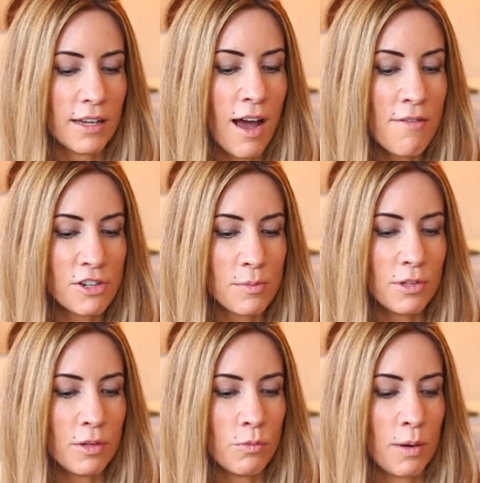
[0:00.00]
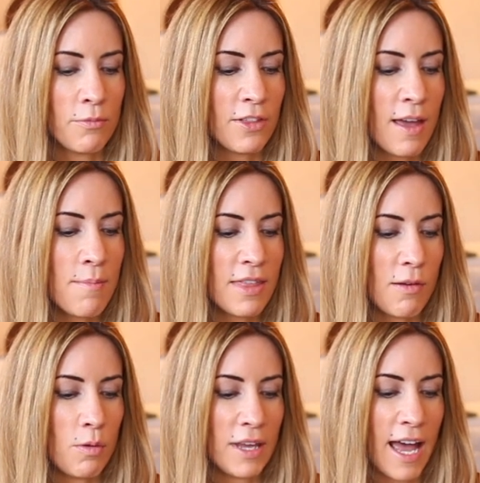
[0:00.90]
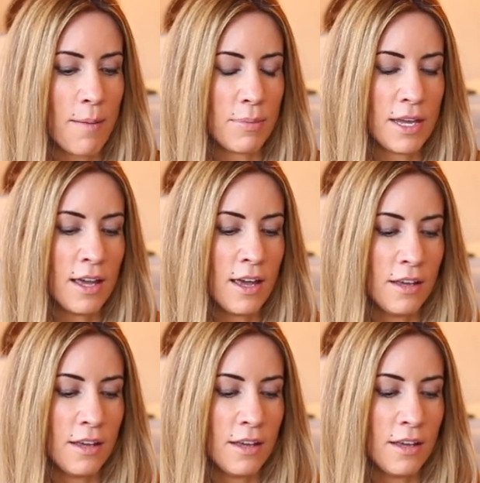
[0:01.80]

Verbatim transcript: comfortable and warm for them, they will be happy.